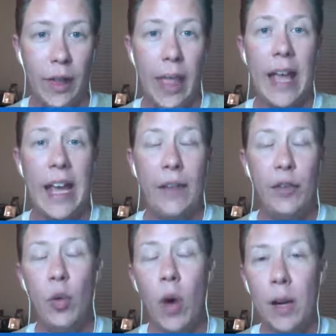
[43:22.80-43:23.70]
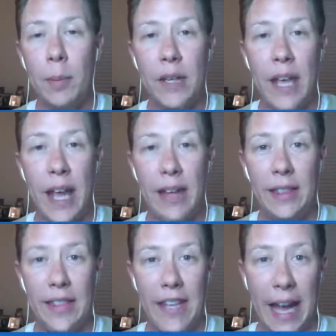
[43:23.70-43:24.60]
If you want to be a
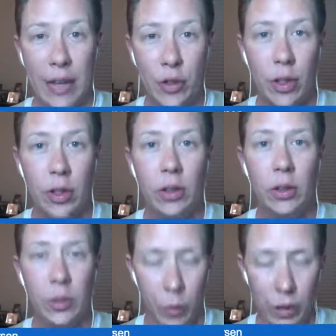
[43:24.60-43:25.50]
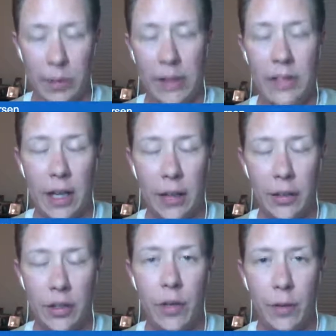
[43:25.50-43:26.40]
theatrical, which means
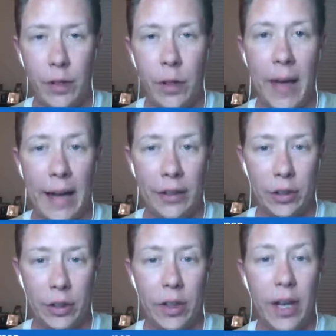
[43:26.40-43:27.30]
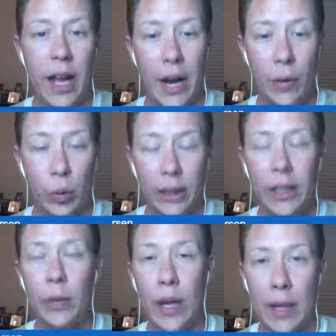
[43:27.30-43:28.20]
television and film actor, I really
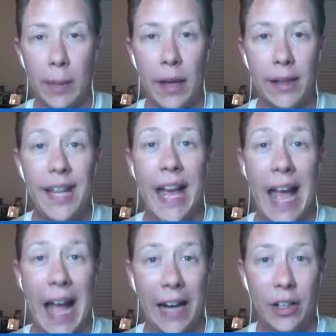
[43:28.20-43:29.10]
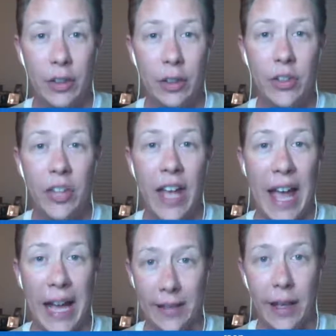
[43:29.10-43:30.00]
recommend Actors
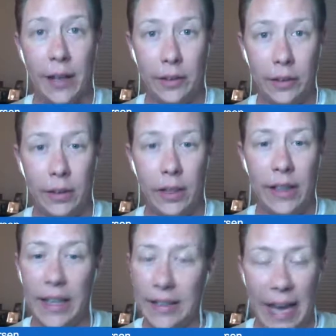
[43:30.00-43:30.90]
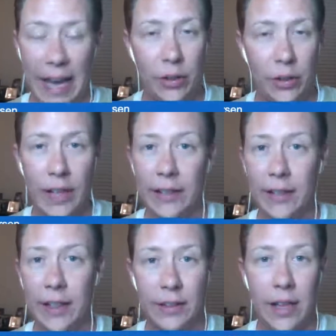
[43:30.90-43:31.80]
Access, and that's
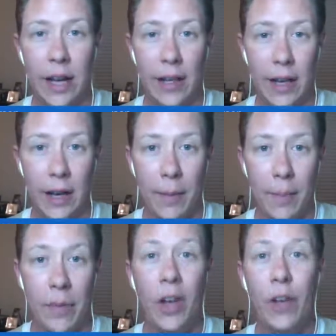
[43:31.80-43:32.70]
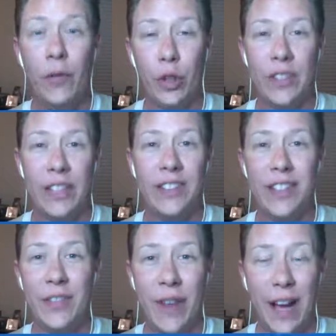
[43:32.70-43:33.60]
actorsaccess.com. For
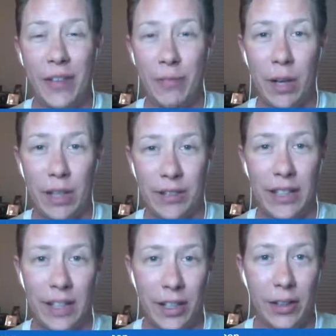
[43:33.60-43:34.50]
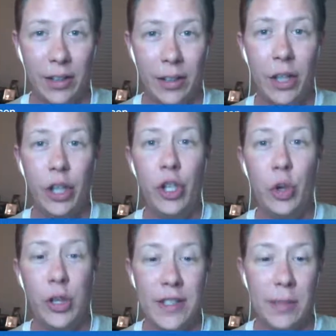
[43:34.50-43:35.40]
$65 a year, you
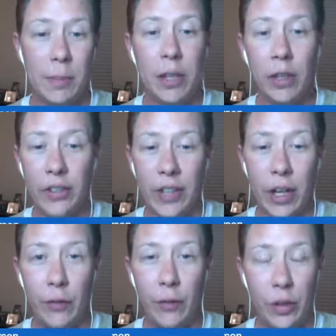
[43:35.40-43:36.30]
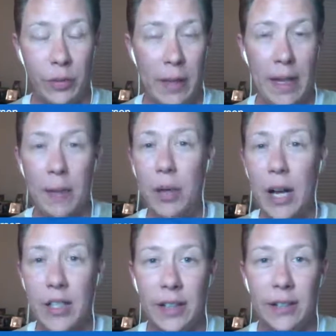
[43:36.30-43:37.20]
can submit yourself for as many
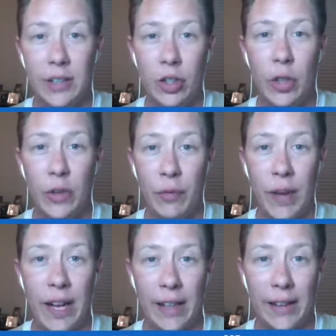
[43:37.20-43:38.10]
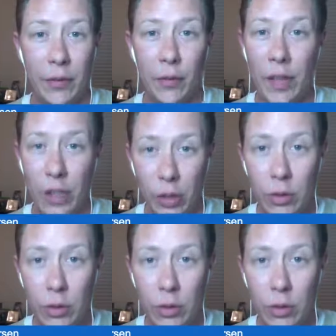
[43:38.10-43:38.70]
projects as you can find that fit you.